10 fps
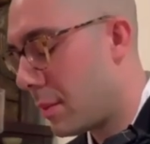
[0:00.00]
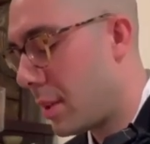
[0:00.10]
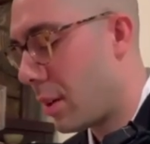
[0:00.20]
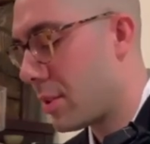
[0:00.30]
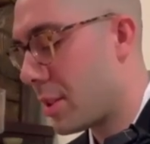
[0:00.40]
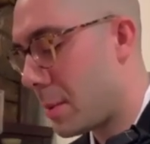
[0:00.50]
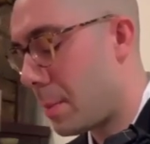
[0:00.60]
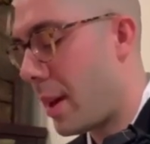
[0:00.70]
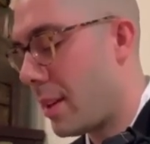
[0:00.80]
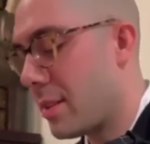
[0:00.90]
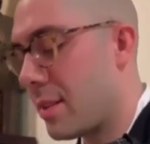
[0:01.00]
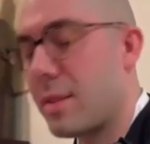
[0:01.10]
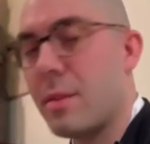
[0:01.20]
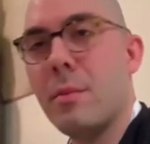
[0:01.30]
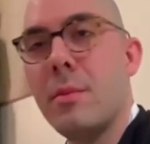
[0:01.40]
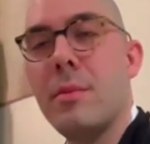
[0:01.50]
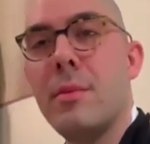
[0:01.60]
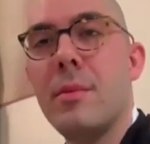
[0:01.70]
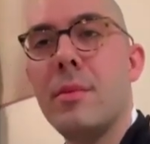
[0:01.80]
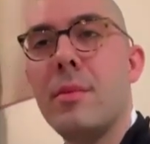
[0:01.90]
There is a space,
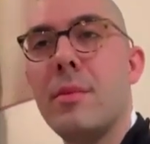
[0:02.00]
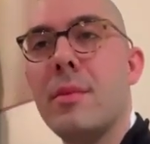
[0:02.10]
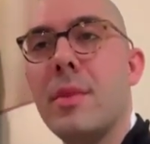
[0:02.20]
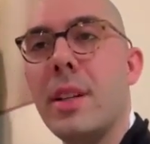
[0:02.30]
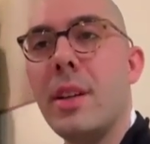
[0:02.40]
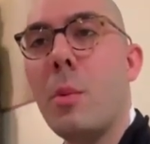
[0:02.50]
an